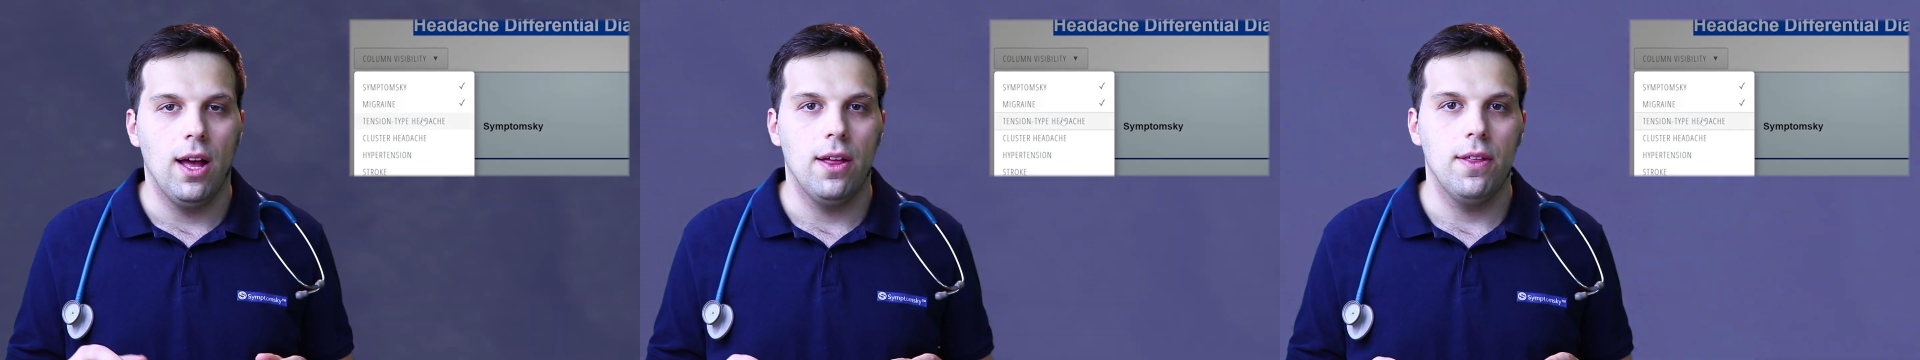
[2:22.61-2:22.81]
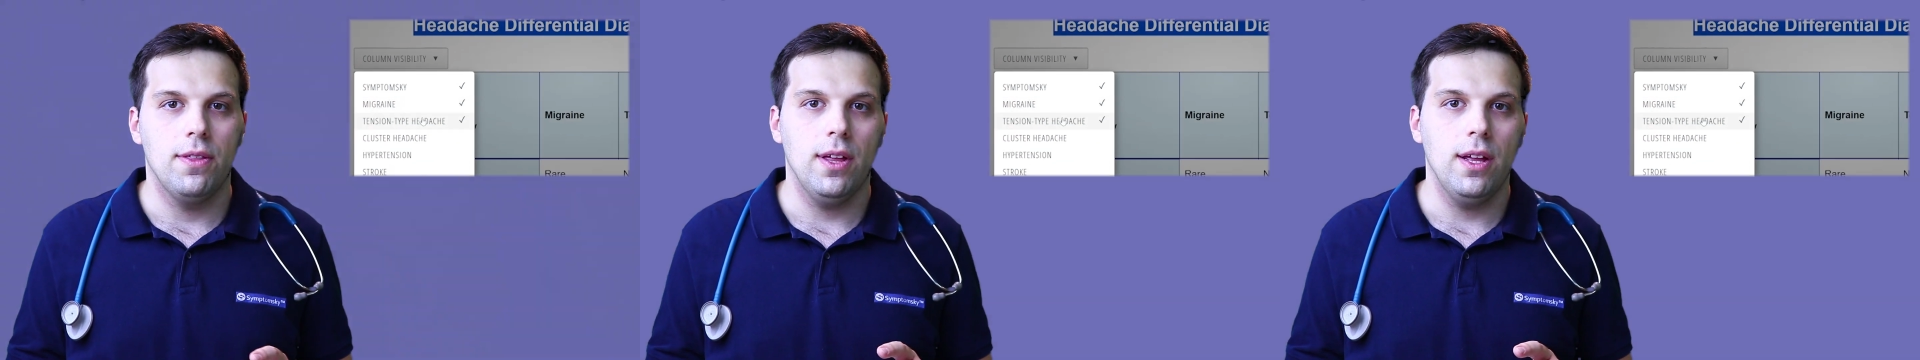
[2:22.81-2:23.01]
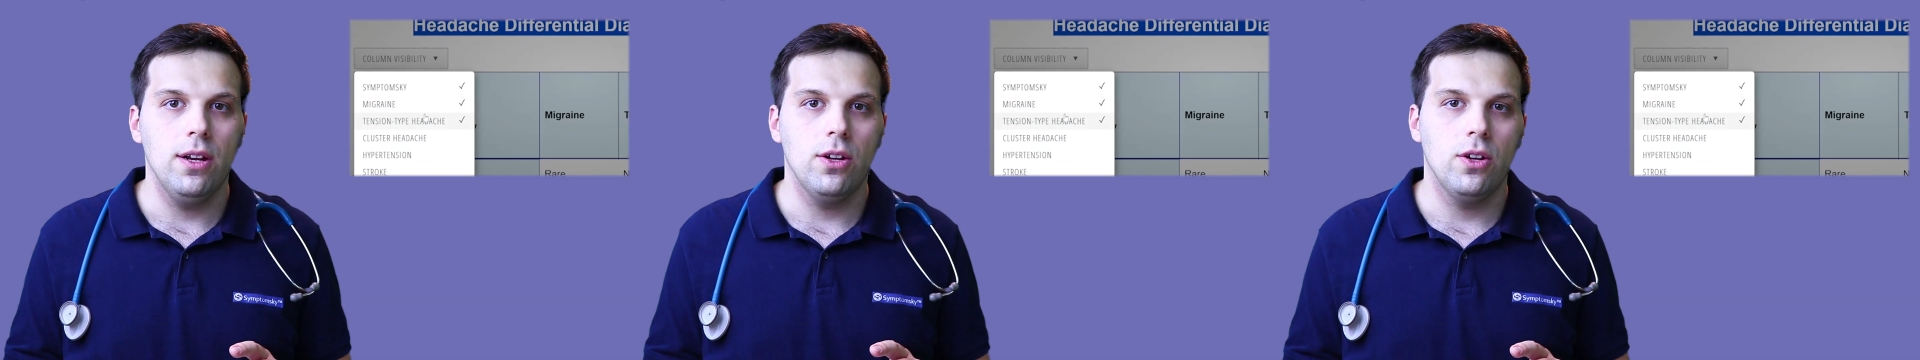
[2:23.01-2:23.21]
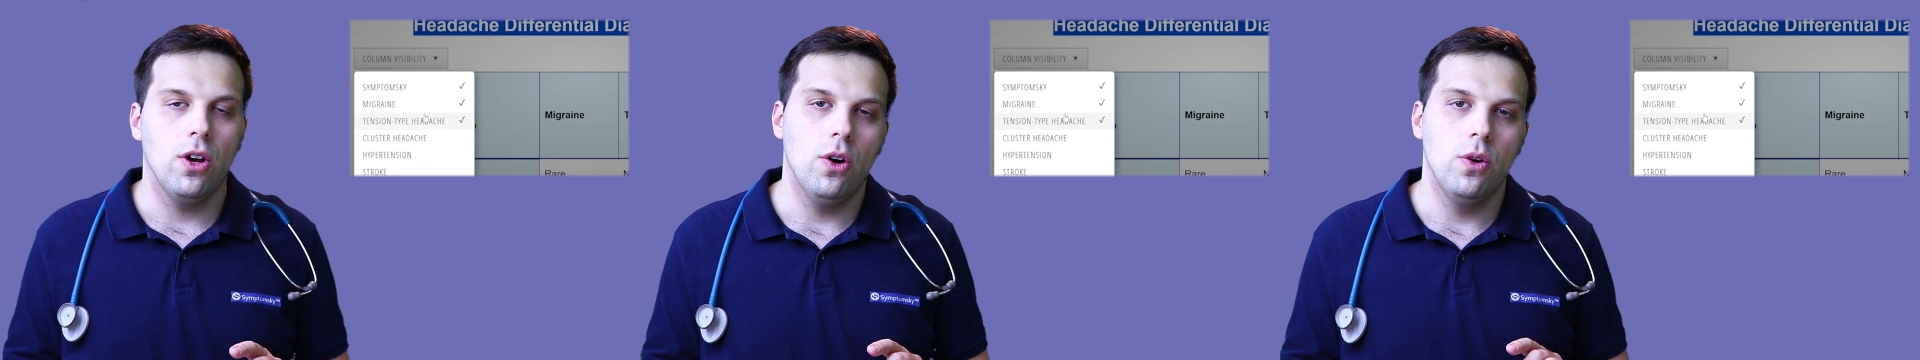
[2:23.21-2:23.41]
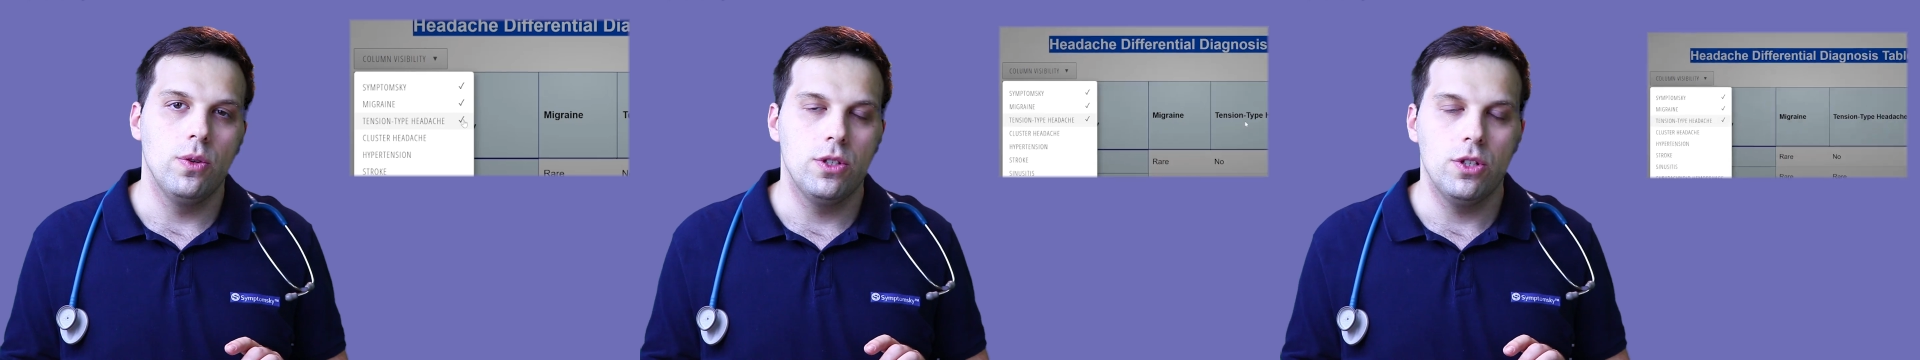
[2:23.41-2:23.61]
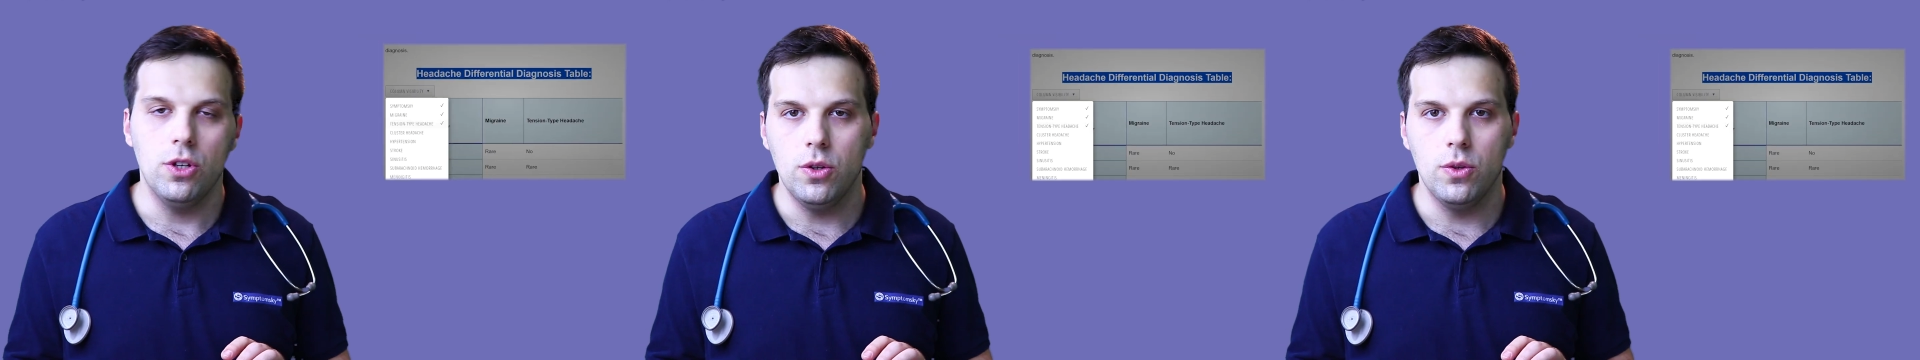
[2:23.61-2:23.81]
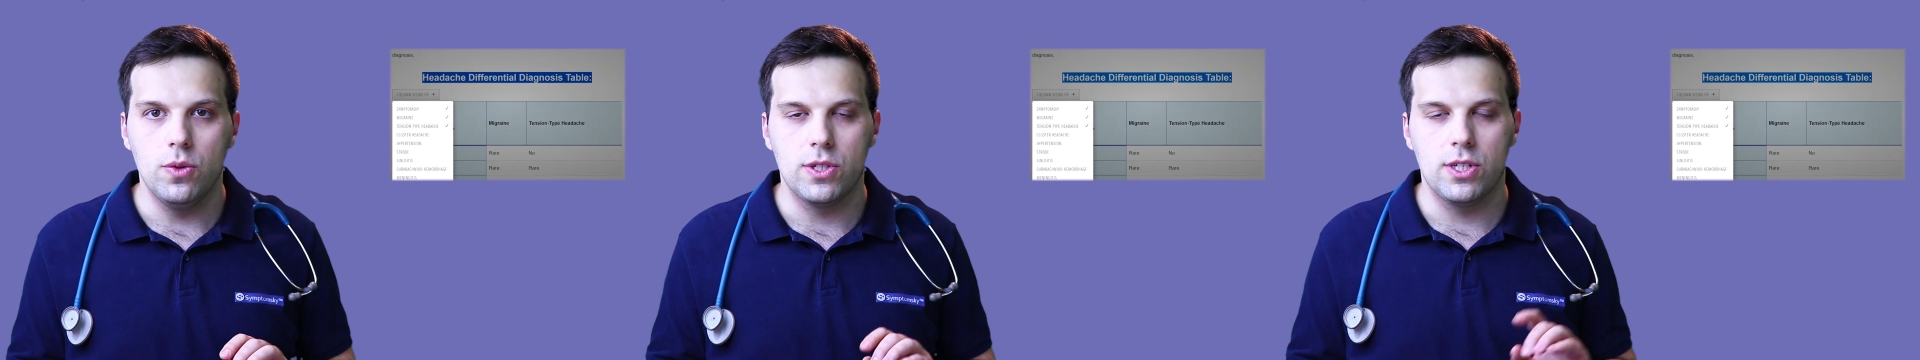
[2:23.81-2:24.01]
then go to